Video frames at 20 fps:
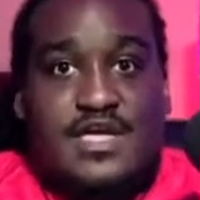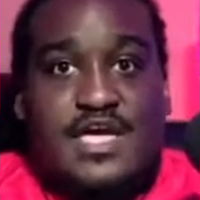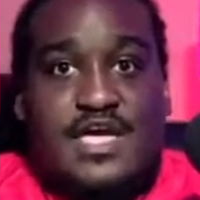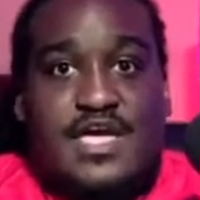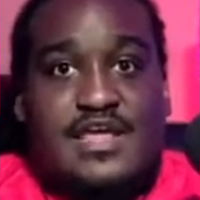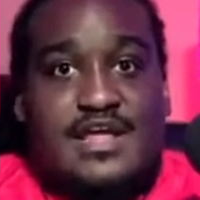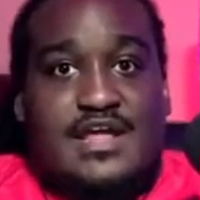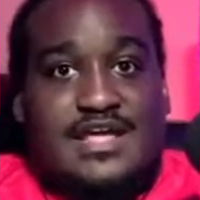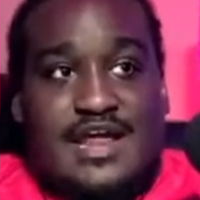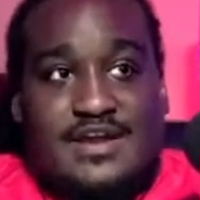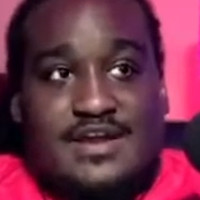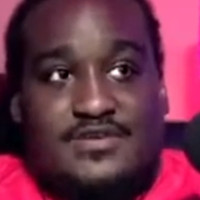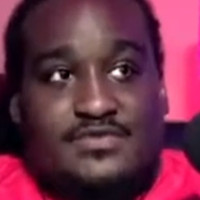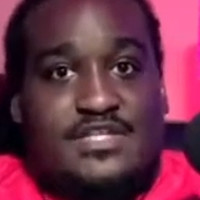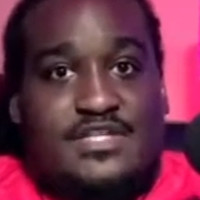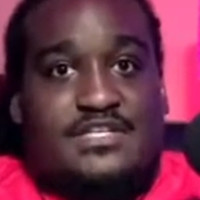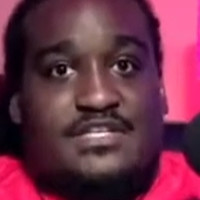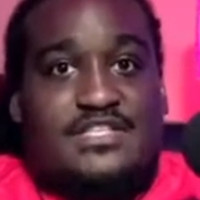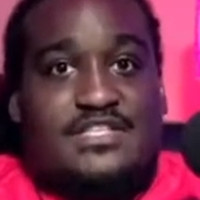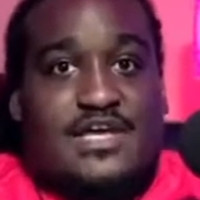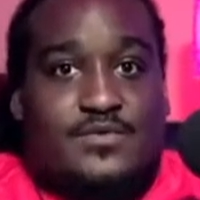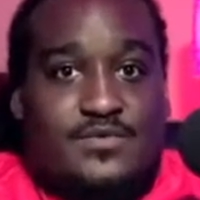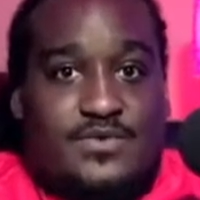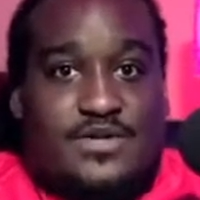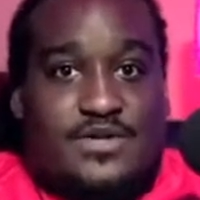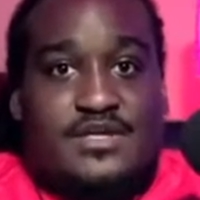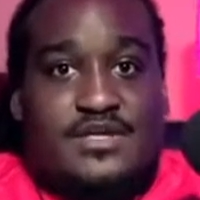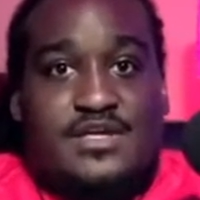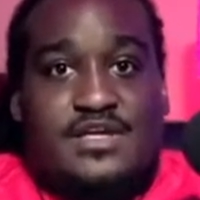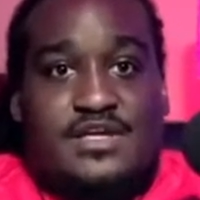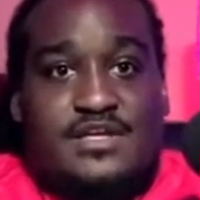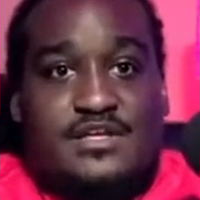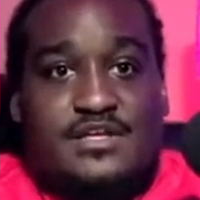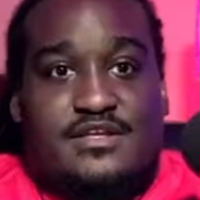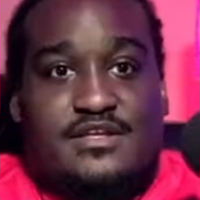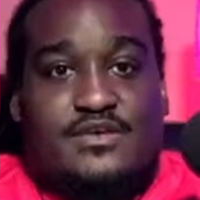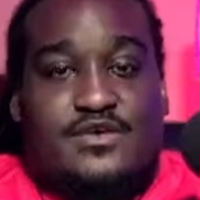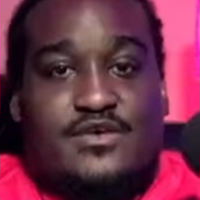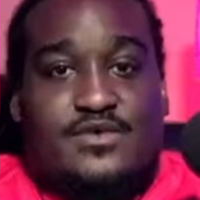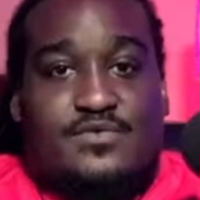And I don't think that we,
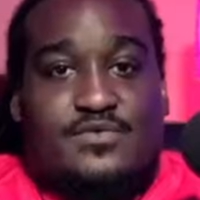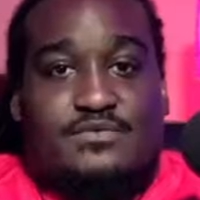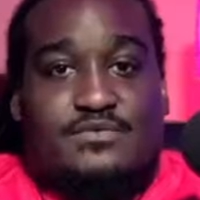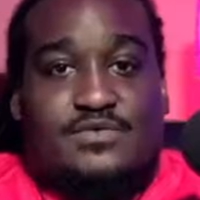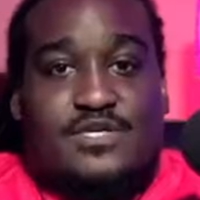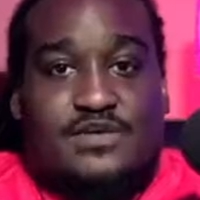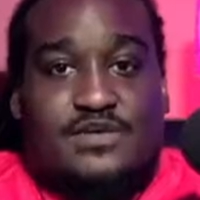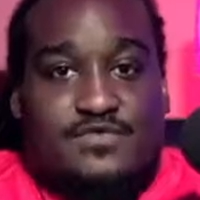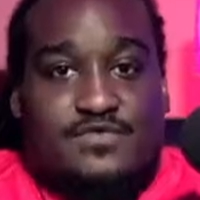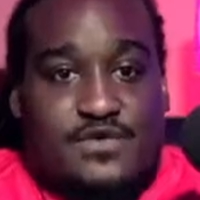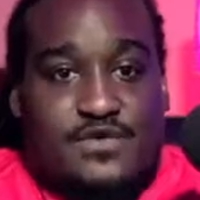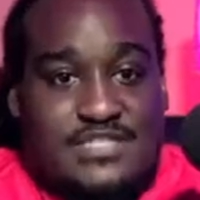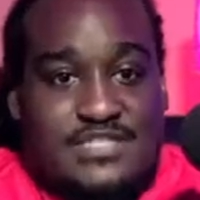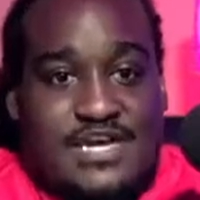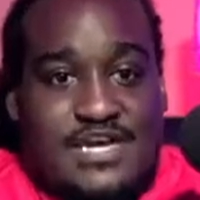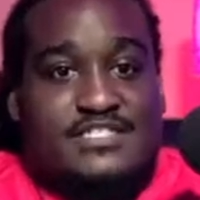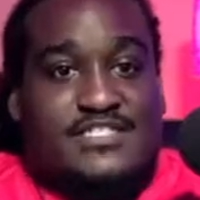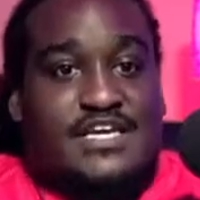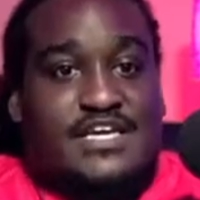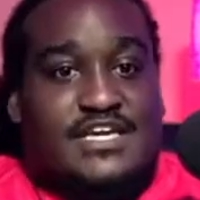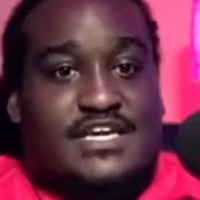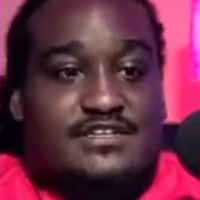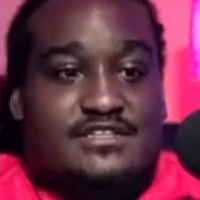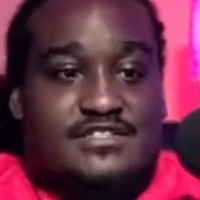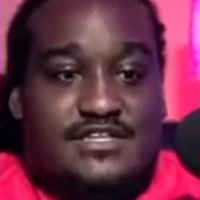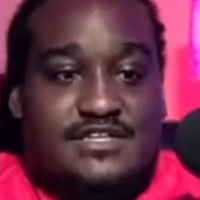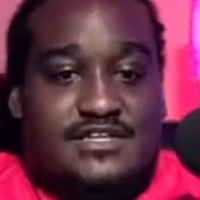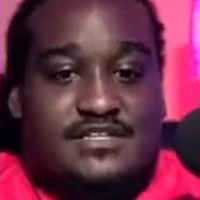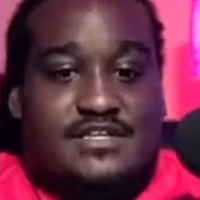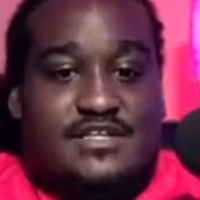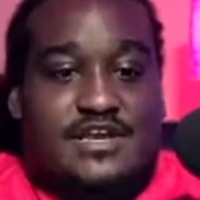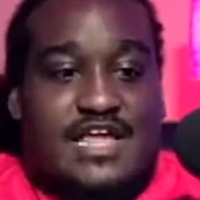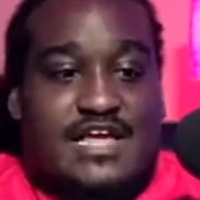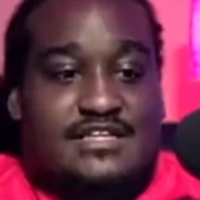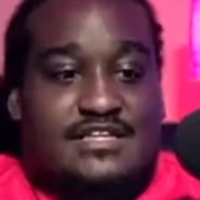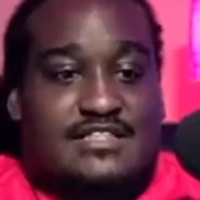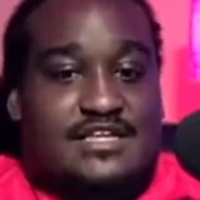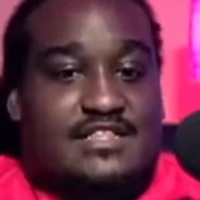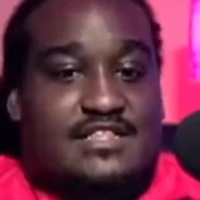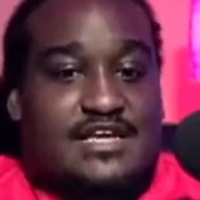you know, give those educators the
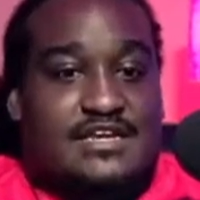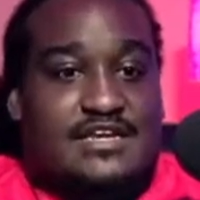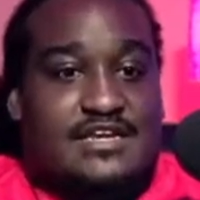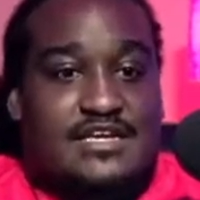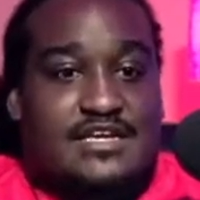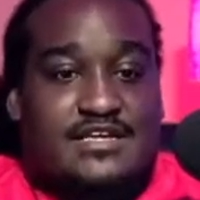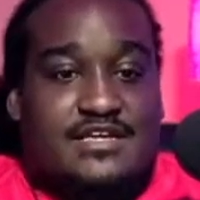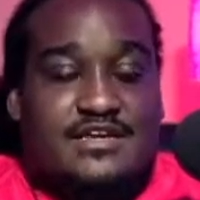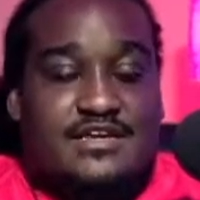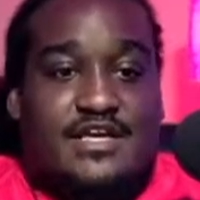light that they need.